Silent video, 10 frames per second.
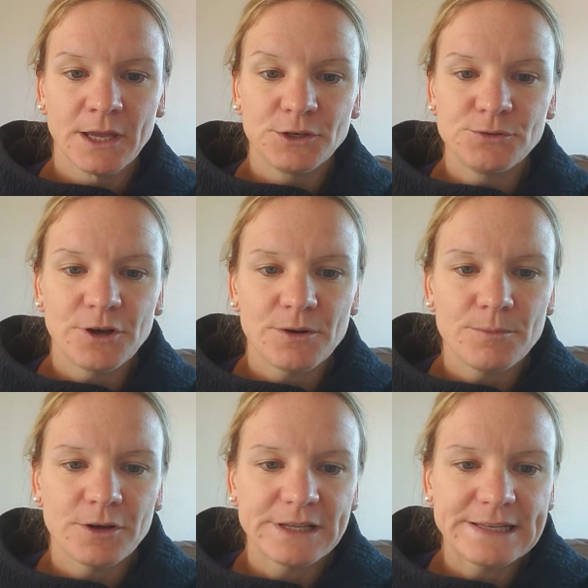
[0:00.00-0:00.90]
Do not
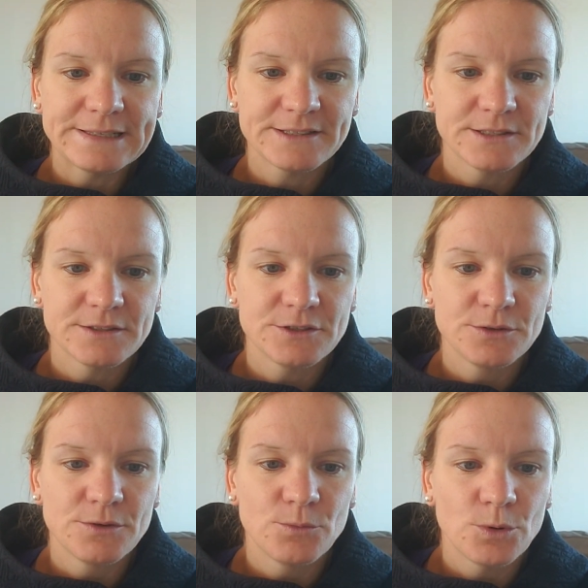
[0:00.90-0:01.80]
merely listen to
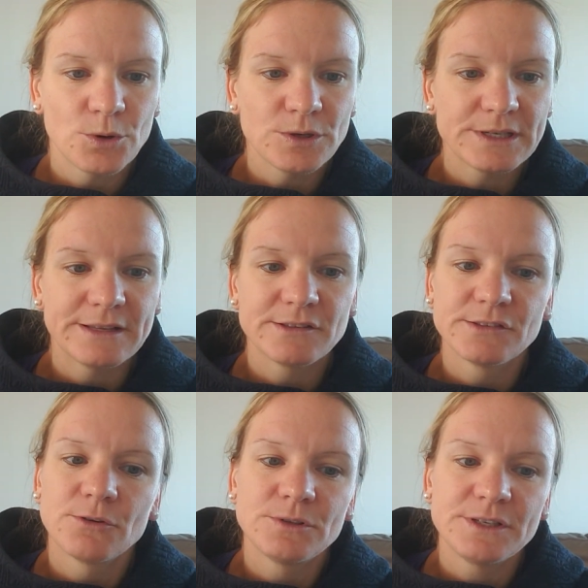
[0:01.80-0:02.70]
the word and
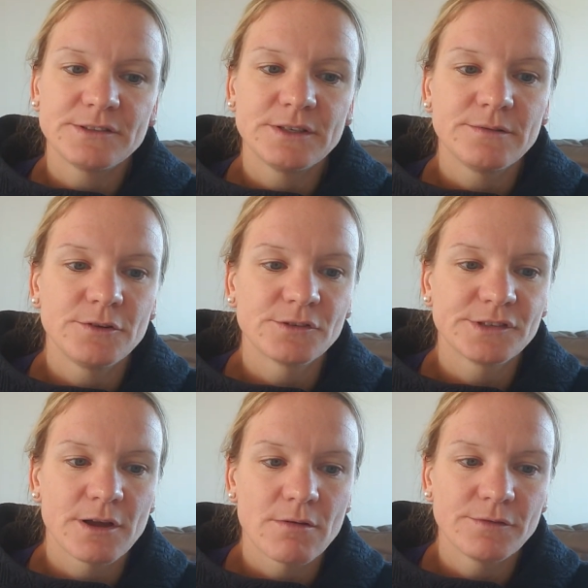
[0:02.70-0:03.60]
so deceive
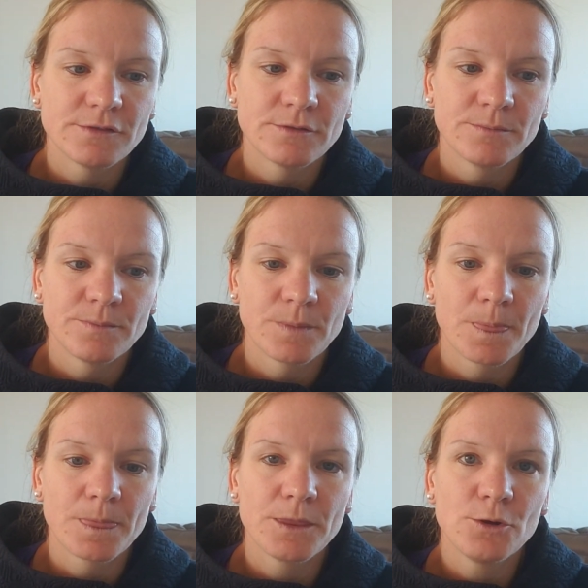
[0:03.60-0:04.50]
yourselves.
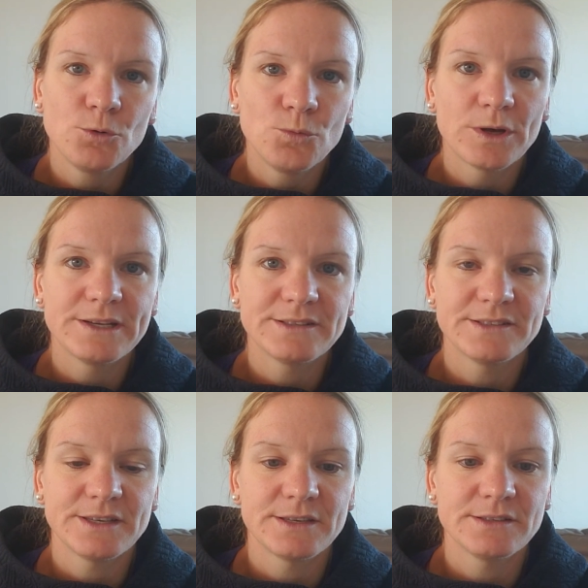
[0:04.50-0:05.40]
Do what it
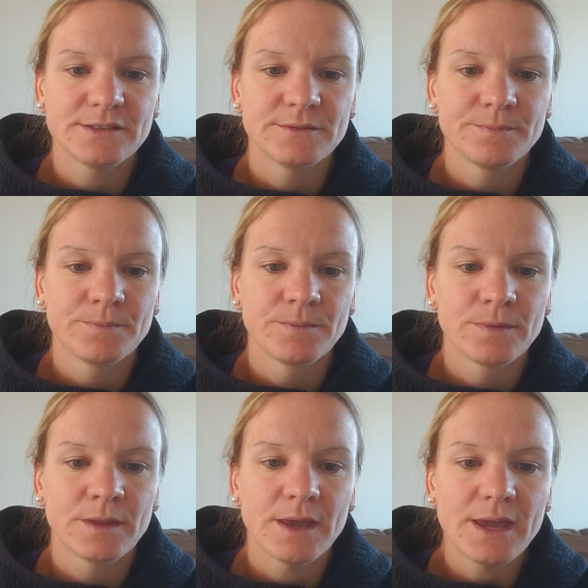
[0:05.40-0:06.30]
says.
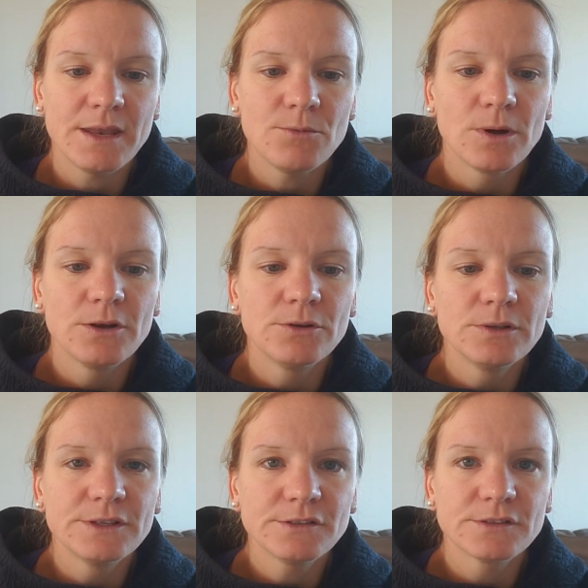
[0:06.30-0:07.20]
Anyone who
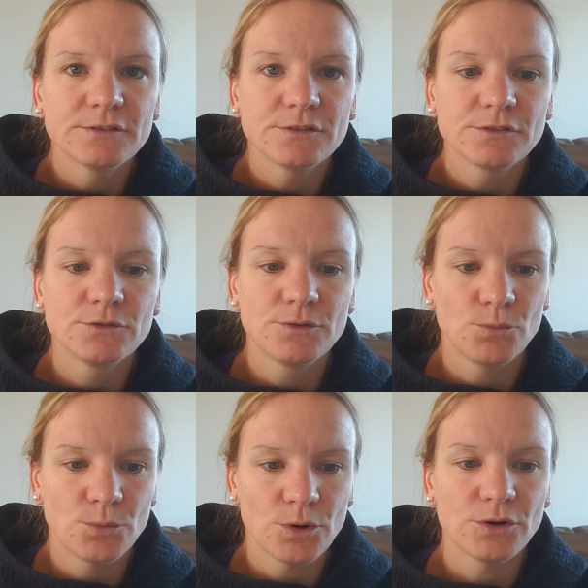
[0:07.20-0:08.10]
listens to the
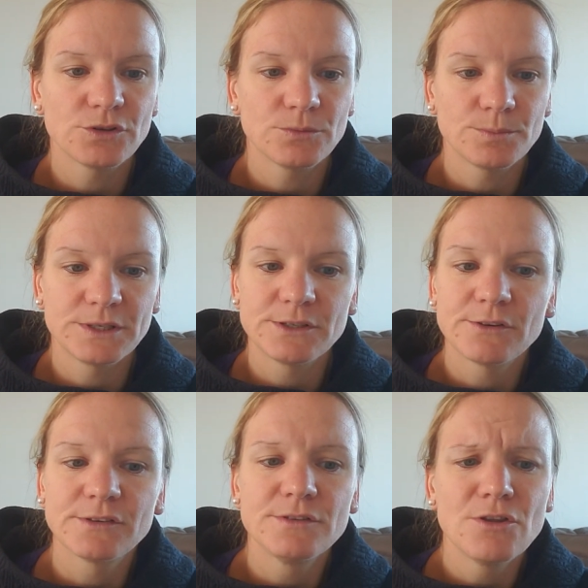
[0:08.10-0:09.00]
word but
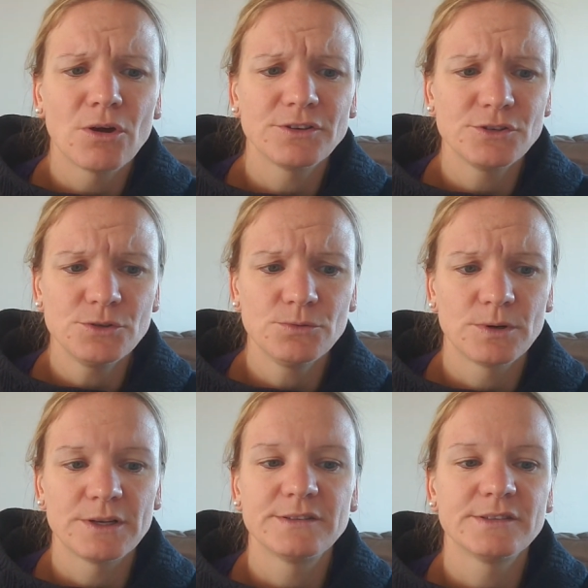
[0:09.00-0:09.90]
does not do
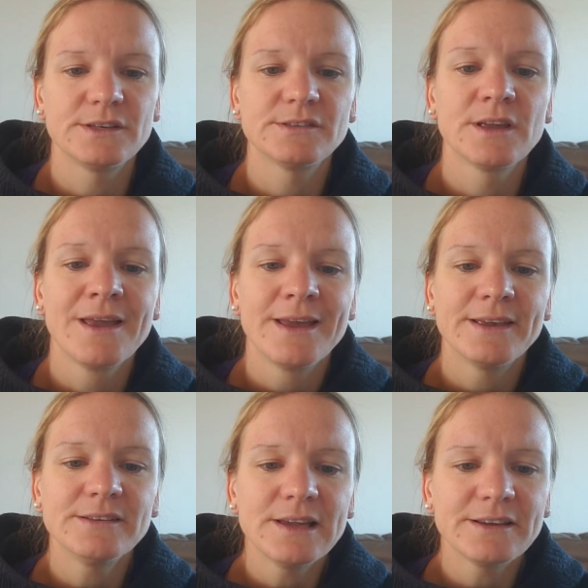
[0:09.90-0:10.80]
what it says
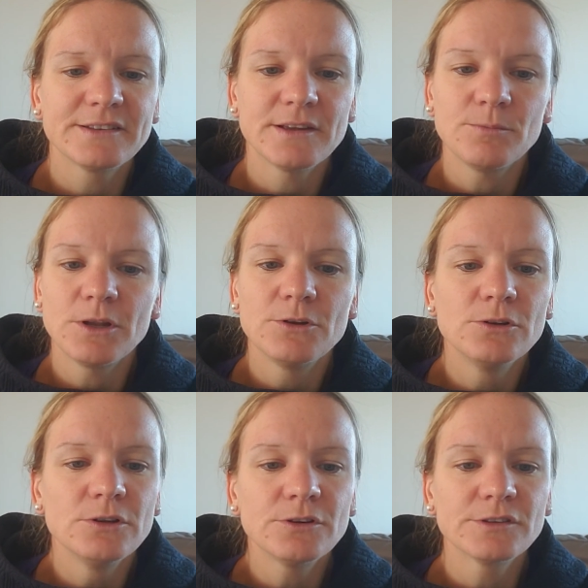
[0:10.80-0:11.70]
is like someone who
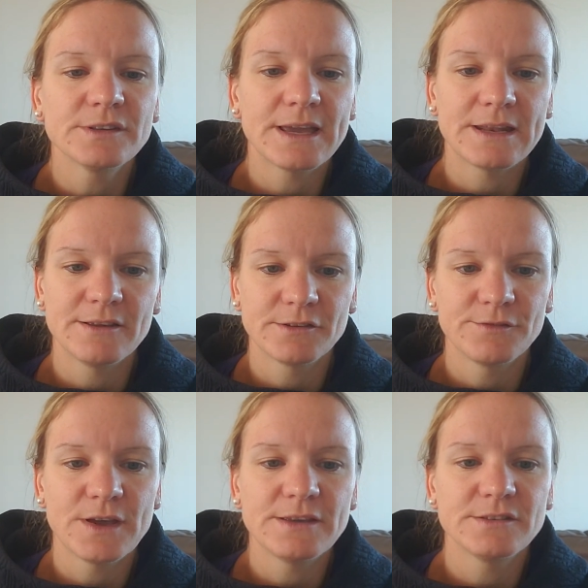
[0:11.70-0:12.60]
looks at his
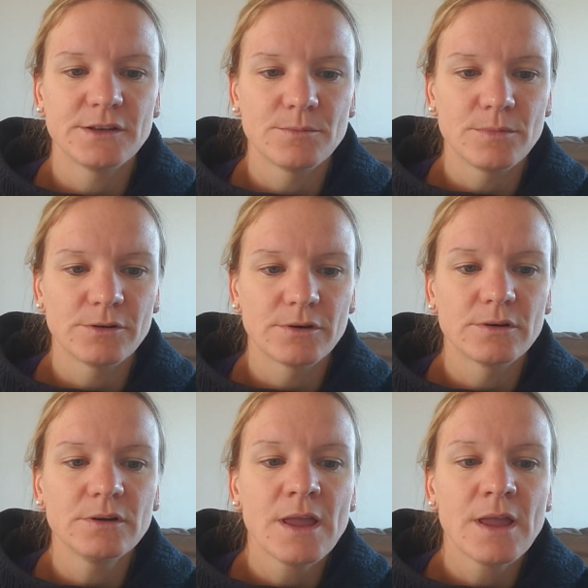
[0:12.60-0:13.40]
face in a mirror